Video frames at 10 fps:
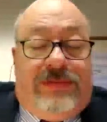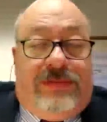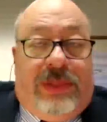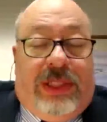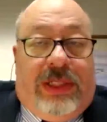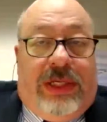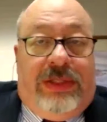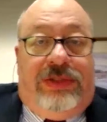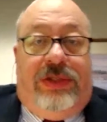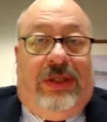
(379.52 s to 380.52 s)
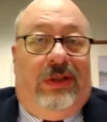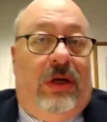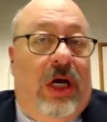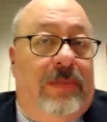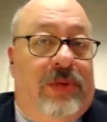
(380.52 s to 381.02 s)
because the
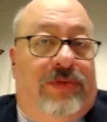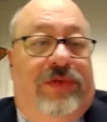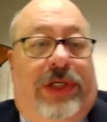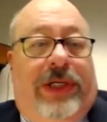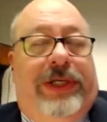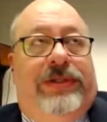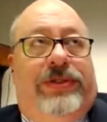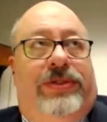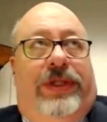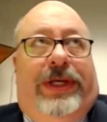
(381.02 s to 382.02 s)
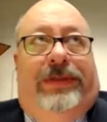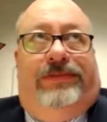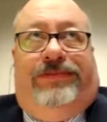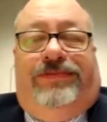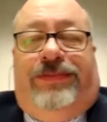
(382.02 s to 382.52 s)
law provides that
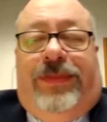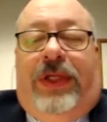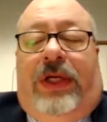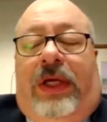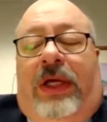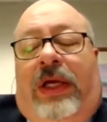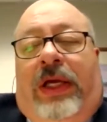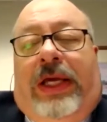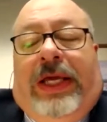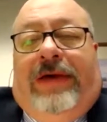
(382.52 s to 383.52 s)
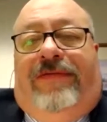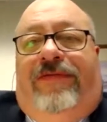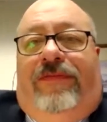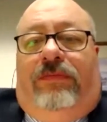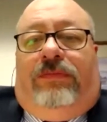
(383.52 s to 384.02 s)
if
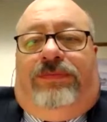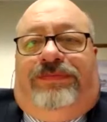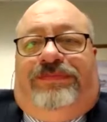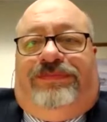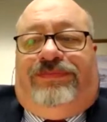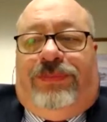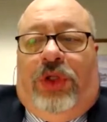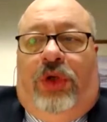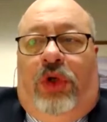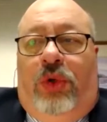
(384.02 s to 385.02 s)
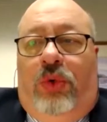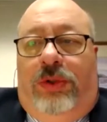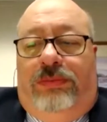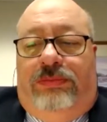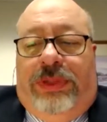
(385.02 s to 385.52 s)
you
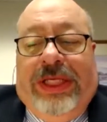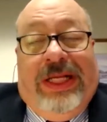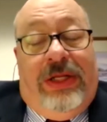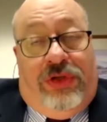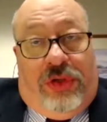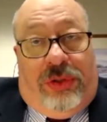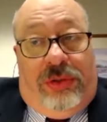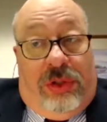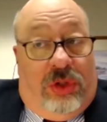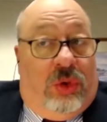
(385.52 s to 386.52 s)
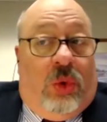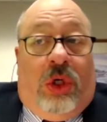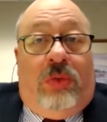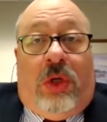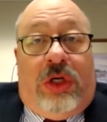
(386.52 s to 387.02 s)
get injured and you go
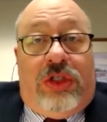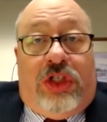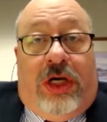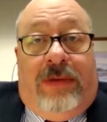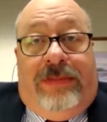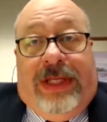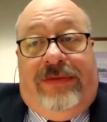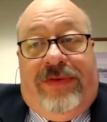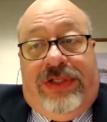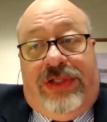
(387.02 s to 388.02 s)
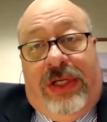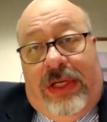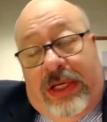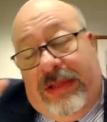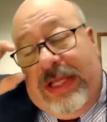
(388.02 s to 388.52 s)
on workers' comp benefits,
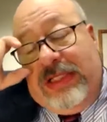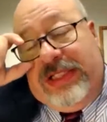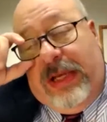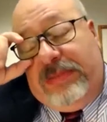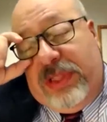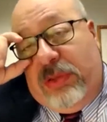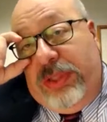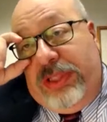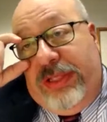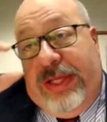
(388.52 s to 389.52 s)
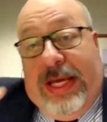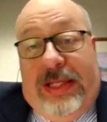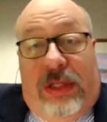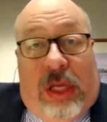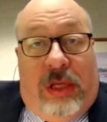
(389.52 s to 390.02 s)
then subsequent to that,
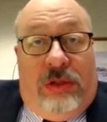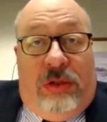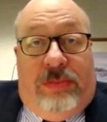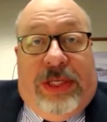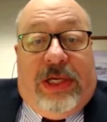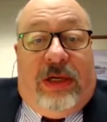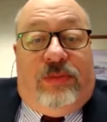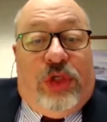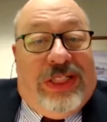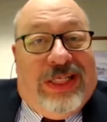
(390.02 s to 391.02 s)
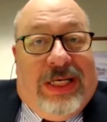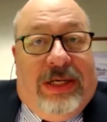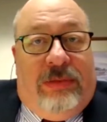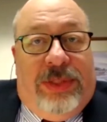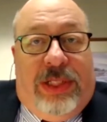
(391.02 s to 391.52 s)
you become
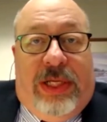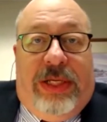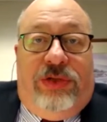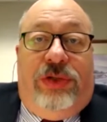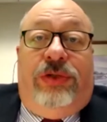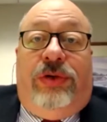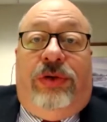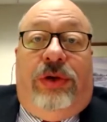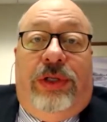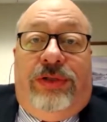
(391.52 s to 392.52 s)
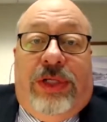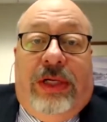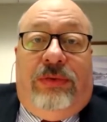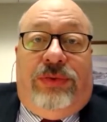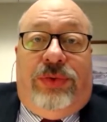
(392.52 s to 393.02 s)
retirement age and you're
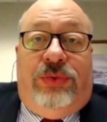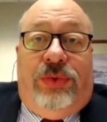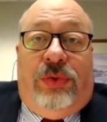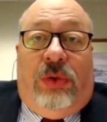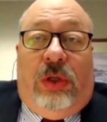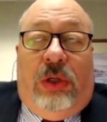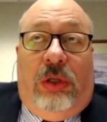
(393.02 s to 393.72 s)
entitled to your